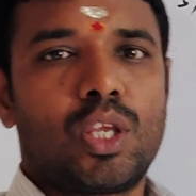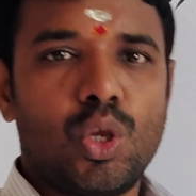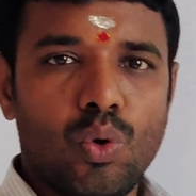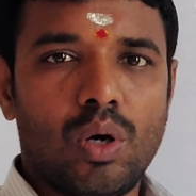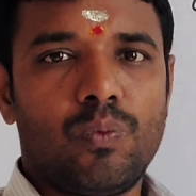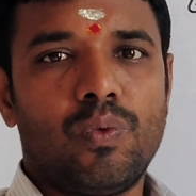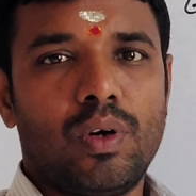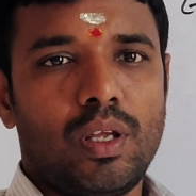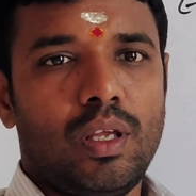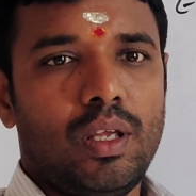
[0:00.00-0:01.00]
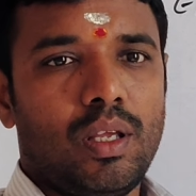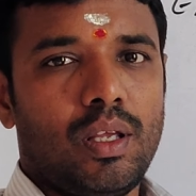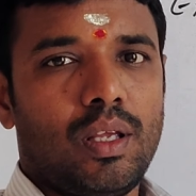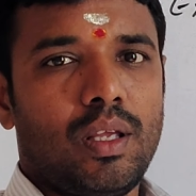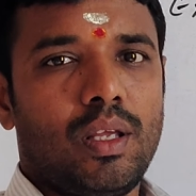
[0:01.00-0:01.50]
q of y,
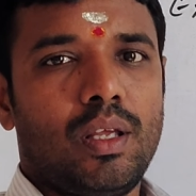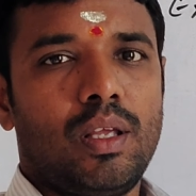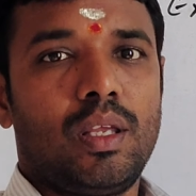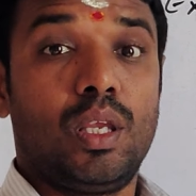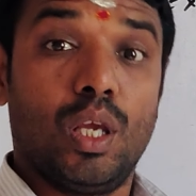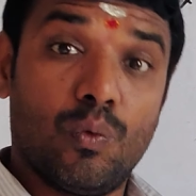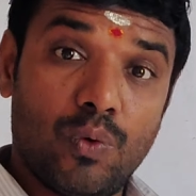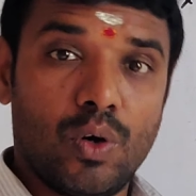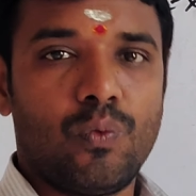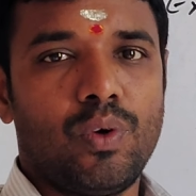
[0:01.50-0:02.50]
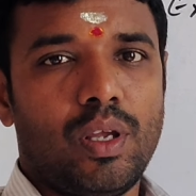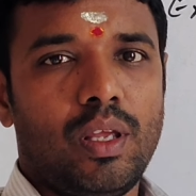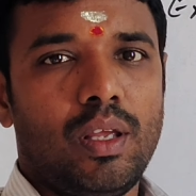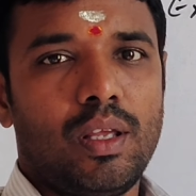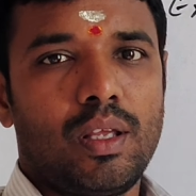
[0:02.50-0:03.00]
f of
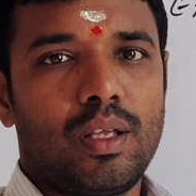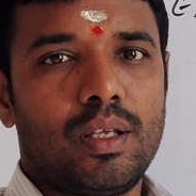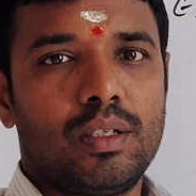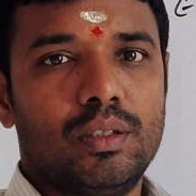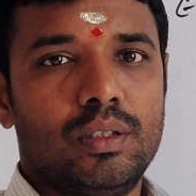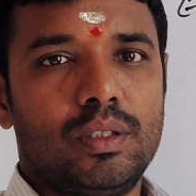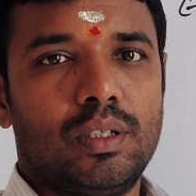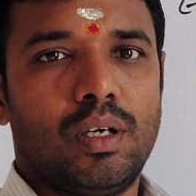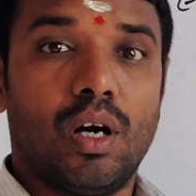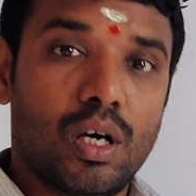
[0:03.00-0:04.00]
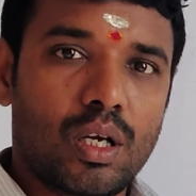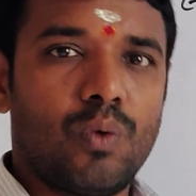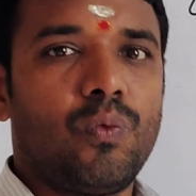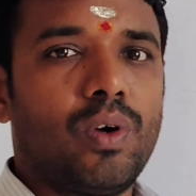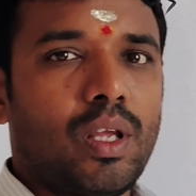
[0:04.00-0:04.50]
y, r
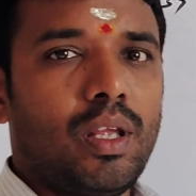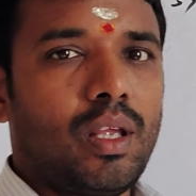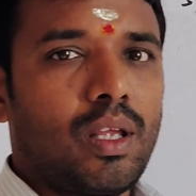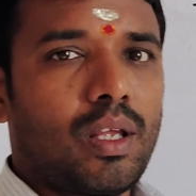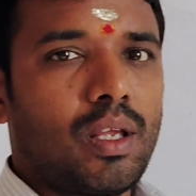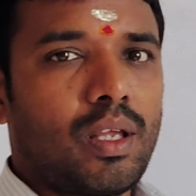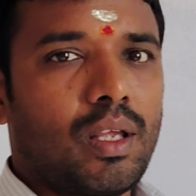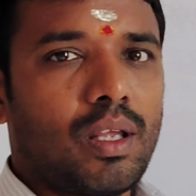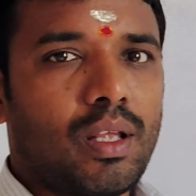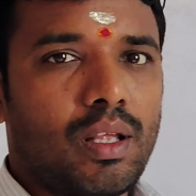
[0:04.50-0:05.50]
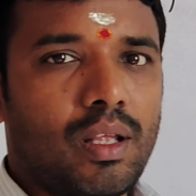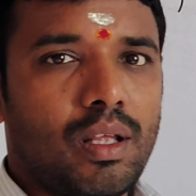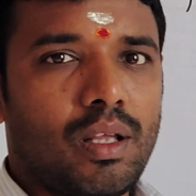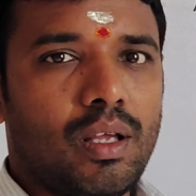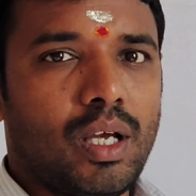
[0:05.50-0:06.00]
of y,
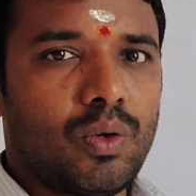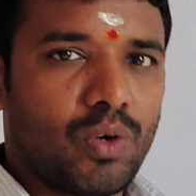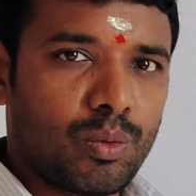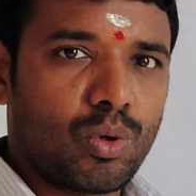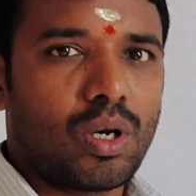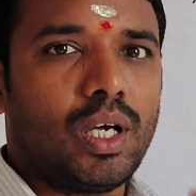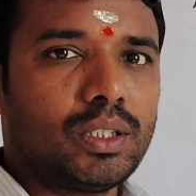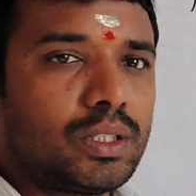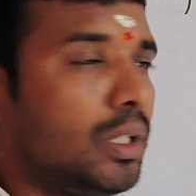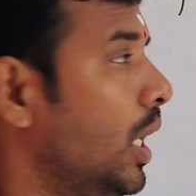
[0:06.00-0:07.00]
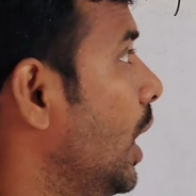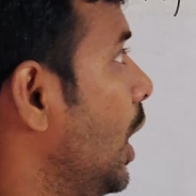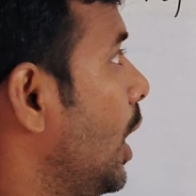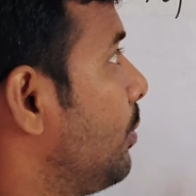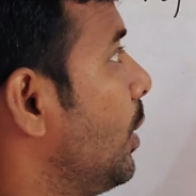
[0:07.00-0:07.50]
and one more last.
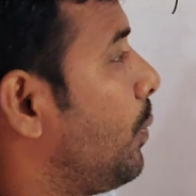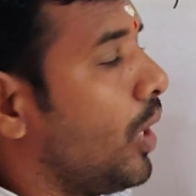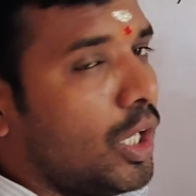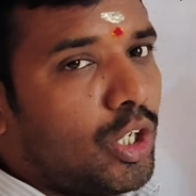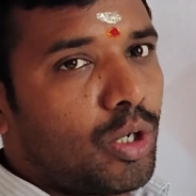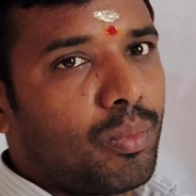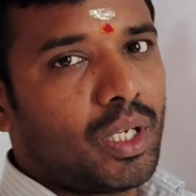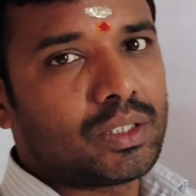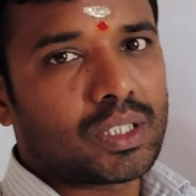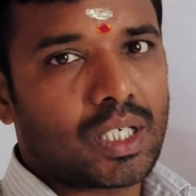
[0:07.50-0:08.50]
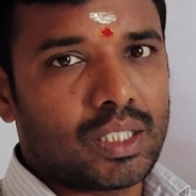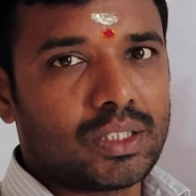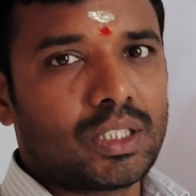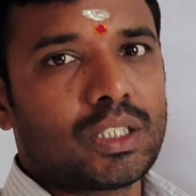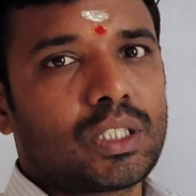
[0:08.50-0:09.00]
If the polynomials
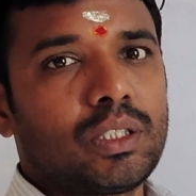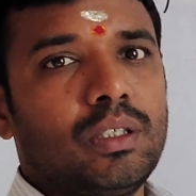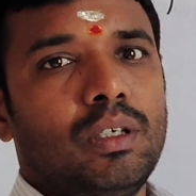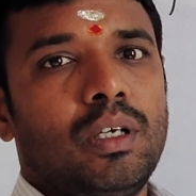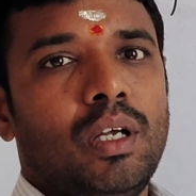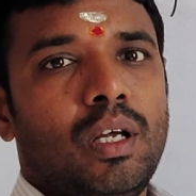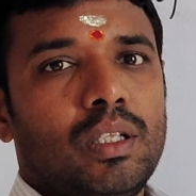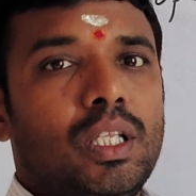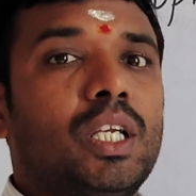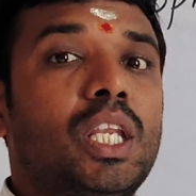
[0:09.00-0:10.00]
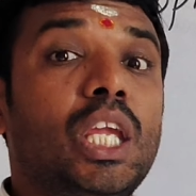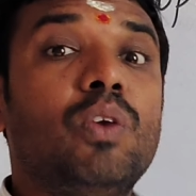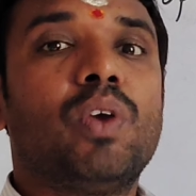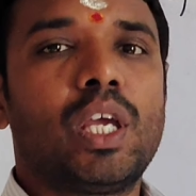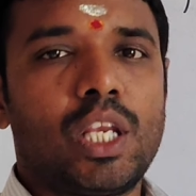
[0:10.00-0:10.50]
consist the
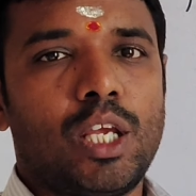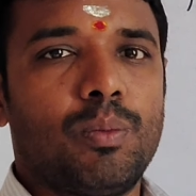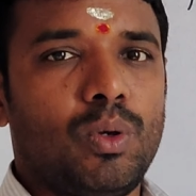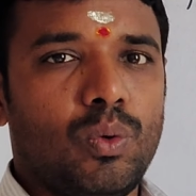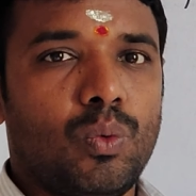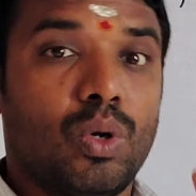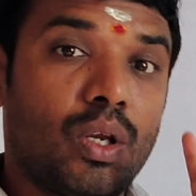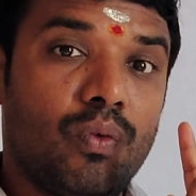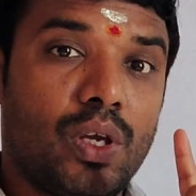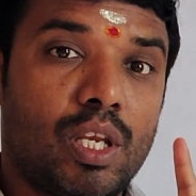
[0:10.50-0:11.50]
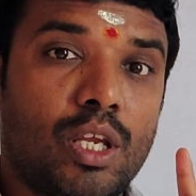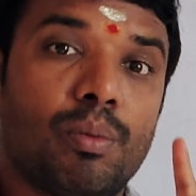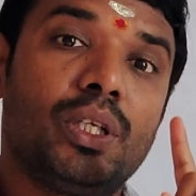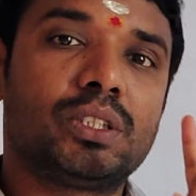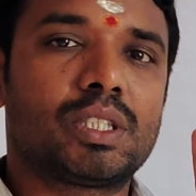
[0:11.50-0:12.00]
t variable, only
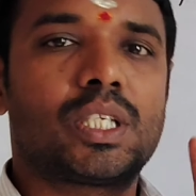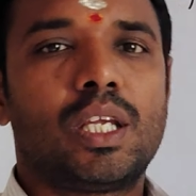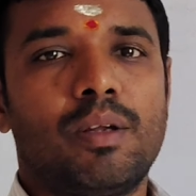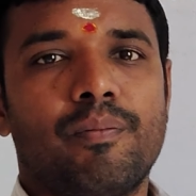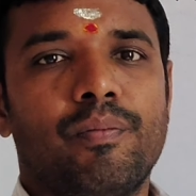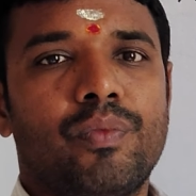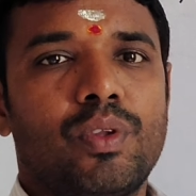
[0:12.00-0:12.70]
variable is t.